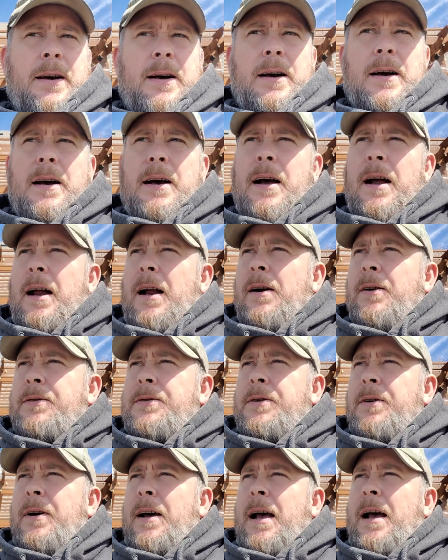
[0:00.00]
I
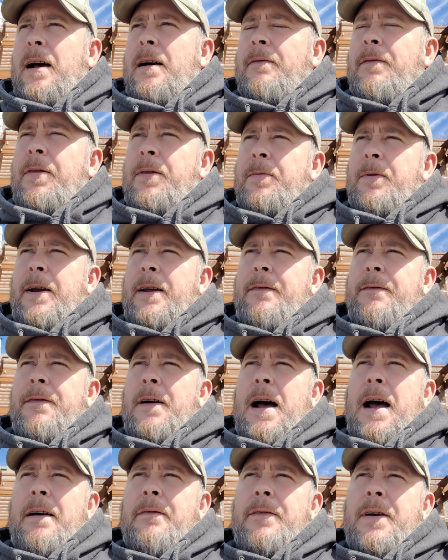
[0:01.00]
also have 3
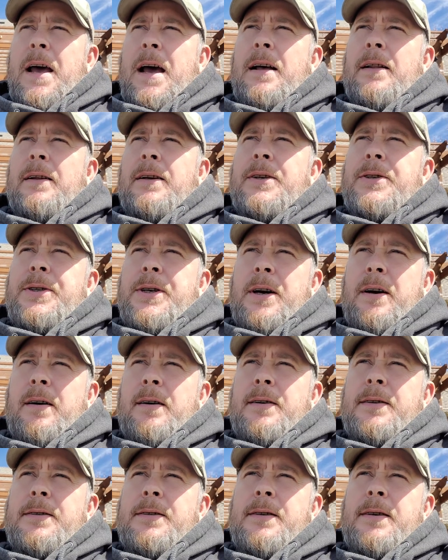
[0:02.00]
5-gallon
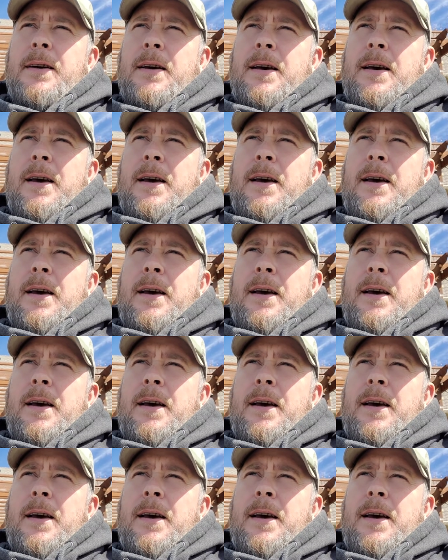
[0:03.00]
jugs